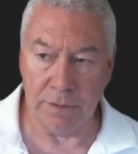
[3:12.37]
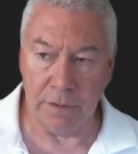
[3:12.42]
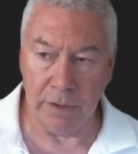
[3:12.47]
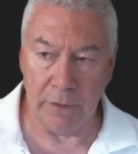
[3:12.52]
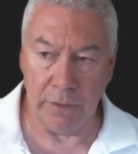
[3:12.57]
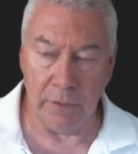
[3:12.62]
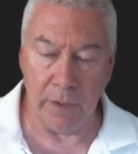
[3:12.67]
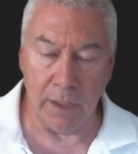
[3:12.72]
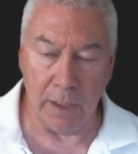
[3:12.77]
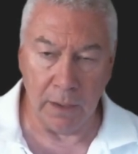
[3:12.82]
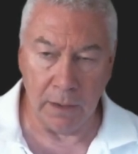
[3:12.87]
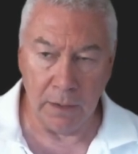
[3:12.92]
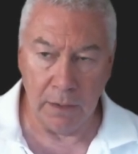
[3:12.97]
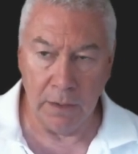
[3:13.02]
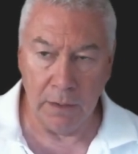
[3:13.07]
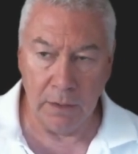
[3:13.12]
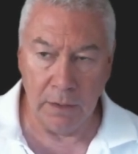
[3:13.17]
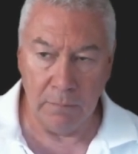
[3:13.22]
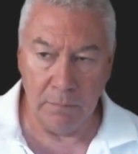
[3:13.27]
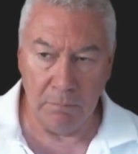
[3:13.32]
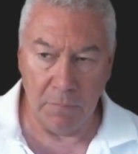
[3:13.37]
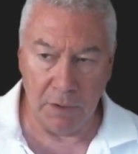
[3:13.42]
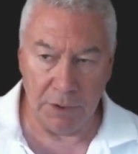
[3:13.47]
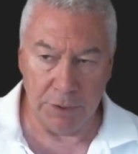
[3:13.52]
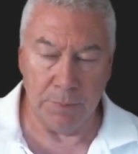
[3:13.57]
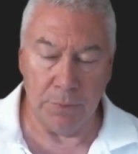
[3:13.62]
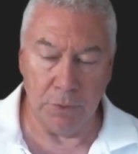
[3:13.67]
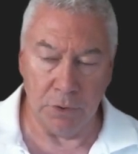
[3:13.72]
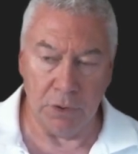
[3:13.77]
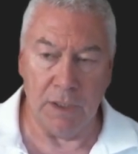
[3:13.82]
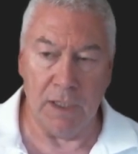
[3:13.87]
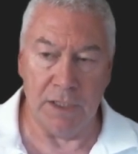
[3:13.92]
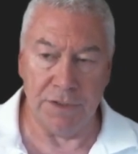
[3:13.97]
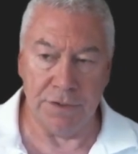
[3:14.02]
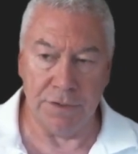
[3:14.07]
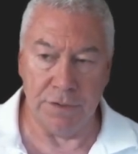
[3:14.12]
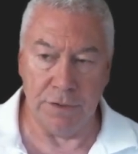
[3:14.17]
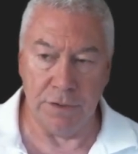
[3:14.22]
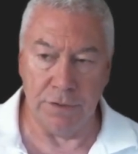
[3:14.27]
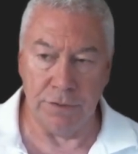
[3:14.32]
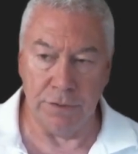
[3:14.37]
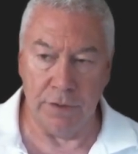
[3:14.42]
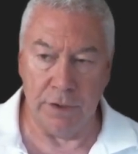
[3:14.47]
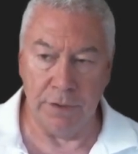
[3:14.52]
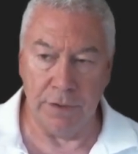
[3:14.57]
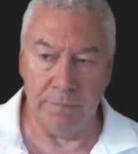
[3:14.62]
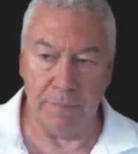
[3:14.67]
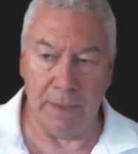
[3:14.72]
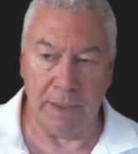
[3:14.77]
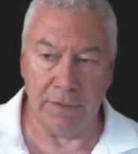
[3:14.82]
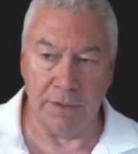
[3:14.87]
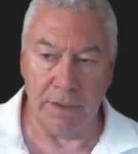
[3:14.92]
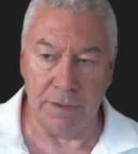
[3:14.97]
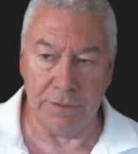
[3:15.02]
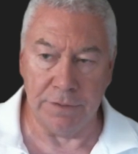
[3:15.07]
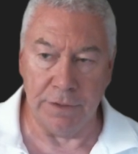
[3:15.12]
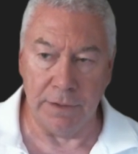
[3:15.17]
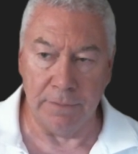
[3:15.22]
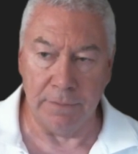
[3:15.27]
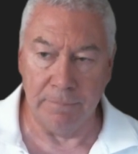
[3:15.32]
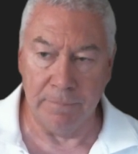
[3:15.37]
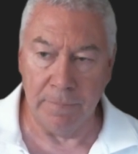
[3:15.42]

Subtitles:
There are multiple classes inside backtesting,